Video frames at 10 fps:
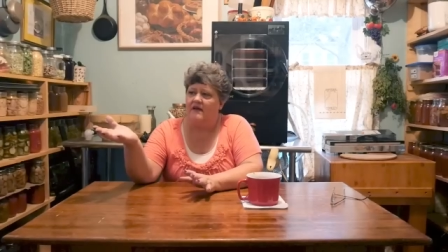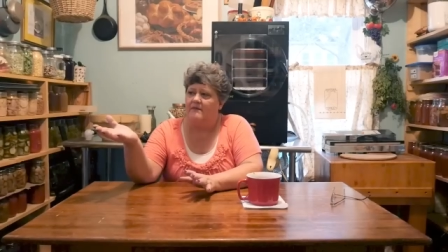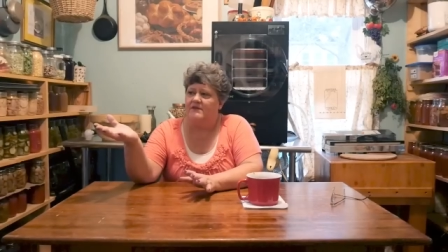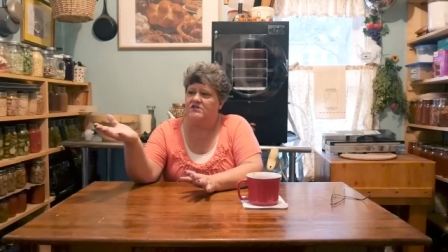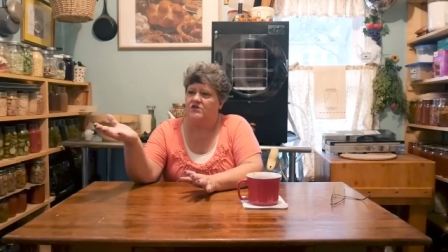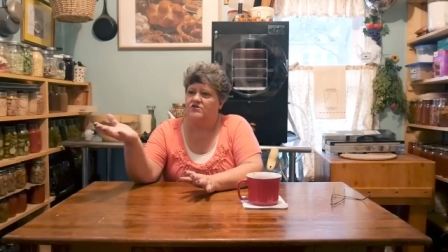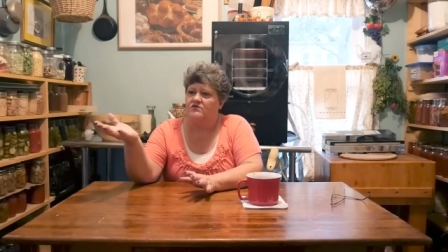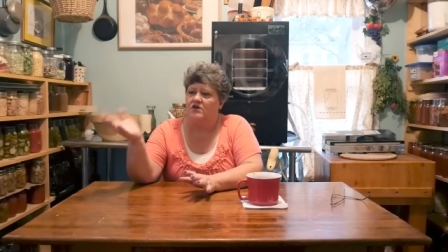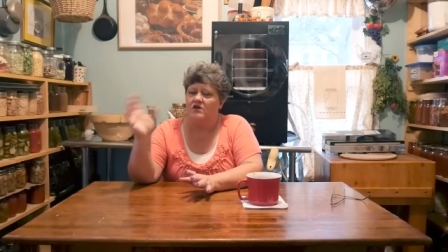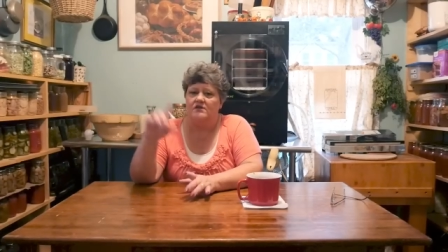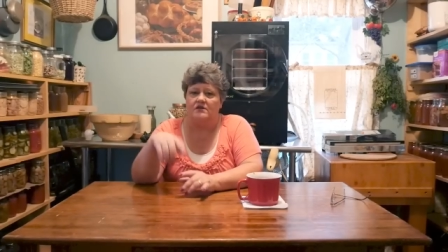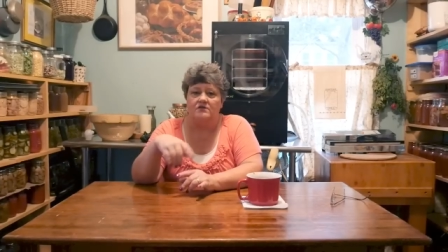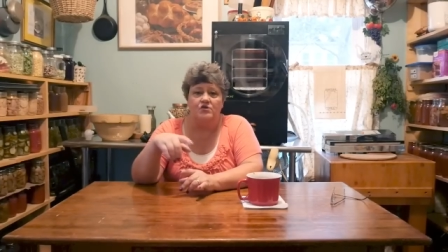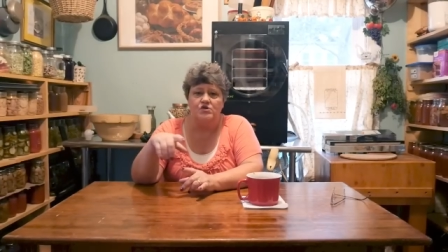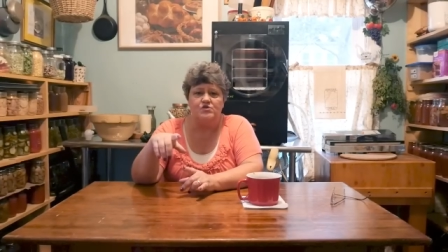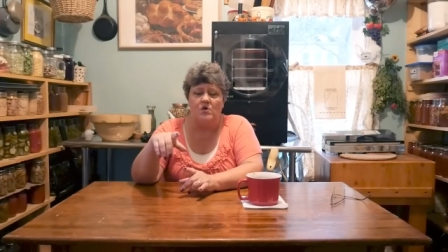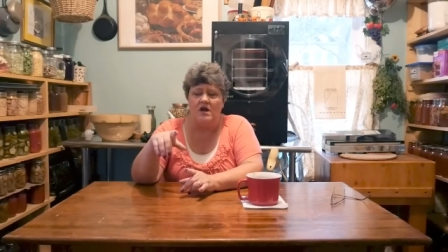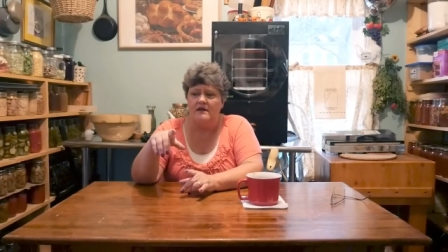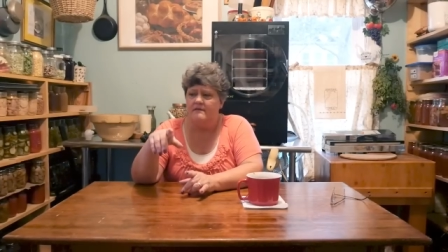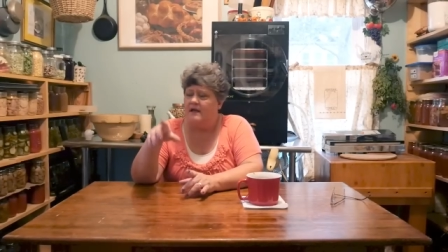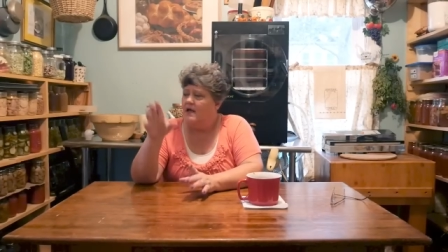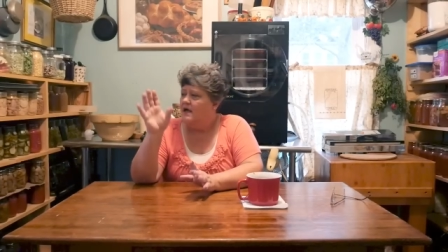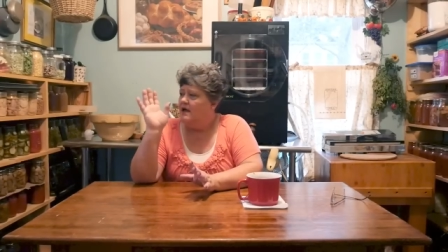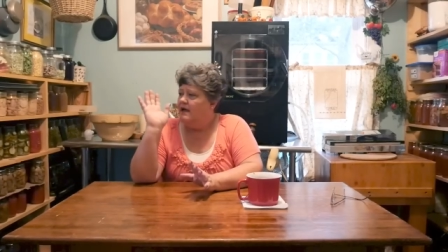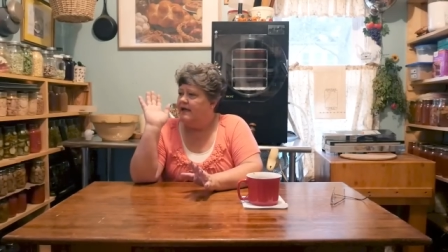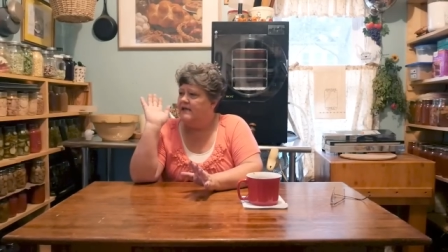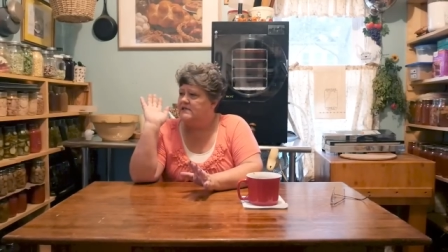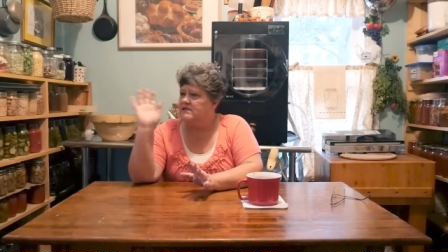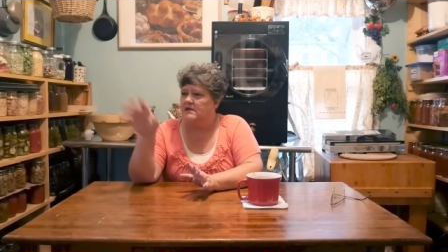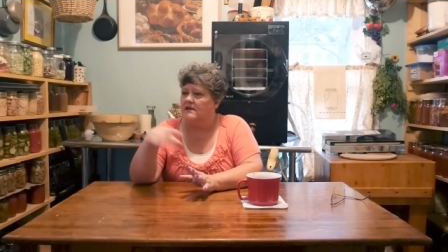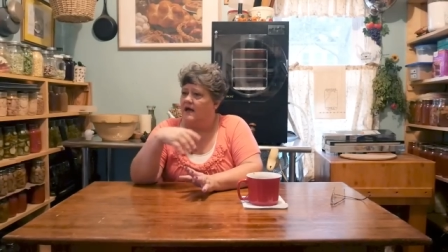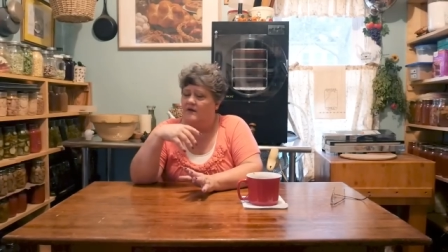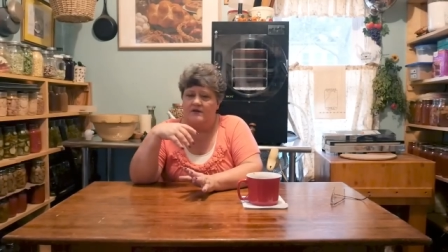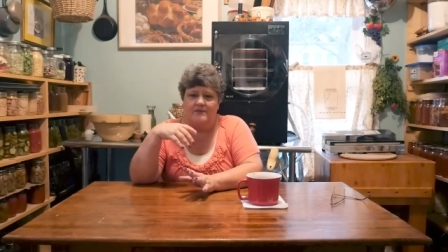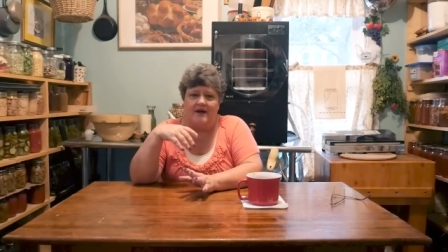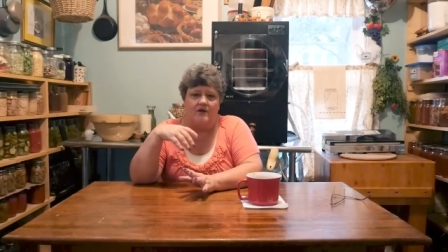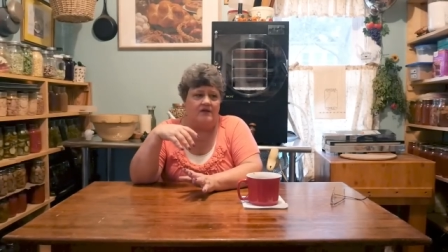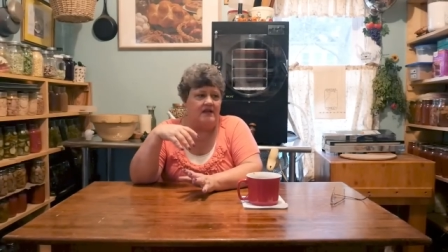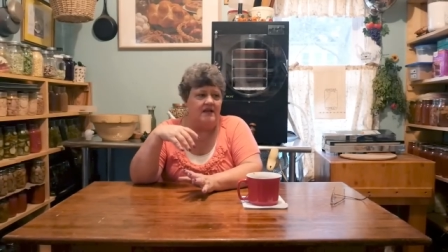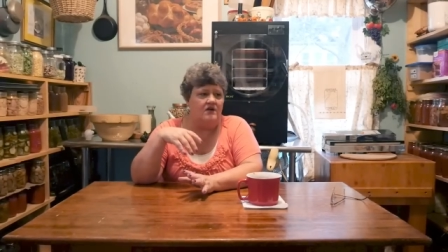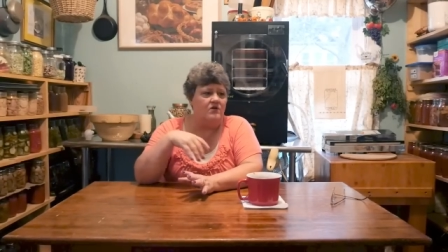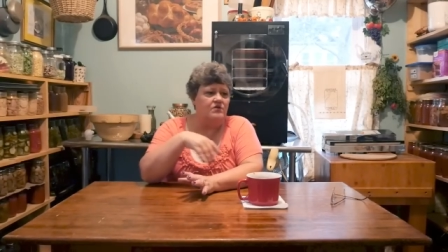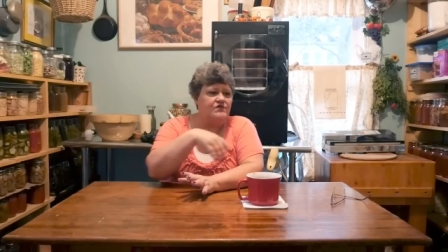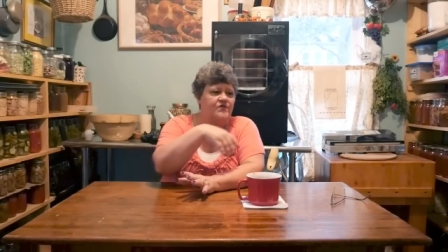rabbits are doing good. The loose one, he's still out and about. He goes